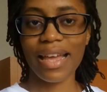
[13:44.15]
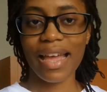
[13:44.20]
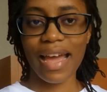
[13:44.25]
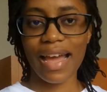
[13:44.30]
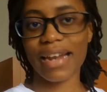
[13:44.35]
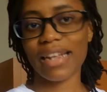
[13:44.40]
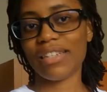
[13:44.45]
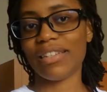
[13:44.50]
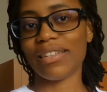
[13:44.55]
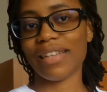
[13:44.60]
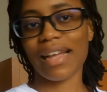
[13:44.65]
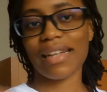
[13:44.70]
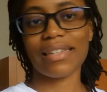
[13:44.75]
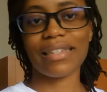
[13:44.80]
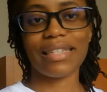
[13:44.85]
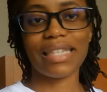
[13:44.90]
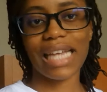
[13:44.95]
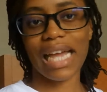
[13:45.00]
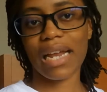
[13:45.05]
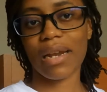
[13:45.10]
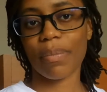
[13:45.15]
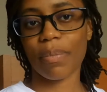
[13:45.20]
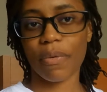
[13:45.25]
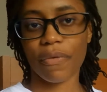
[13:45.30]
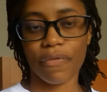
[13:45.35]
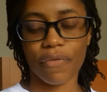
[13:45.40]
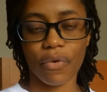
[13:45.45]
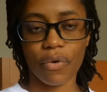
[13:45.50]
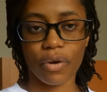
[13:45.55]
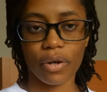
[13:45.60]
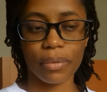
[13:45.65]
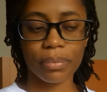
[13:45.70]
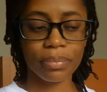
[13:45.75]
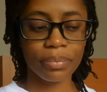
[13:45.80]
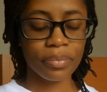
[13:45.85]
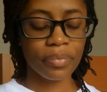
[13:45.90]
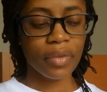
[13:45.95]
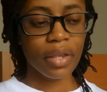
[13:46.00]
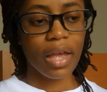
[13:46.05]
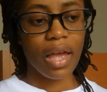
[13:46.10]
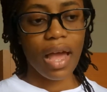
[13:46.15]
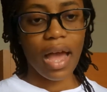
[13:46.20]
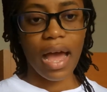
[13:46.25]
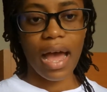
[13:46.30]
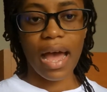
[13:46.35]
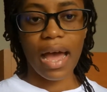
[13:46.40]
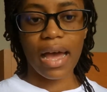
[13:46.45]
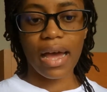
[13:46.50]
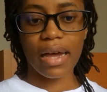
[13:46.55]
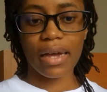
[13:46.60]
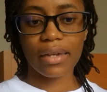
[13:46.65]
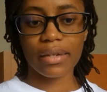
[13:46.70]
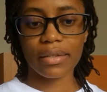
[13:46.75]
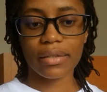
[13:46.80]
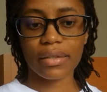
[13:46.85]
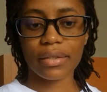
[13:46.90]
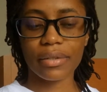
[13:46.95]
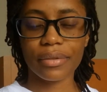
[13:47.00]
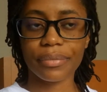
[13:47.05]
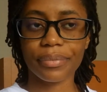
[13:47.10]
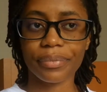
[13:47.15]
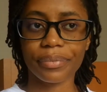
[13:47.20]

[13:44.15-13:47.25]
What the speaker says: And I just had to sign up a form. And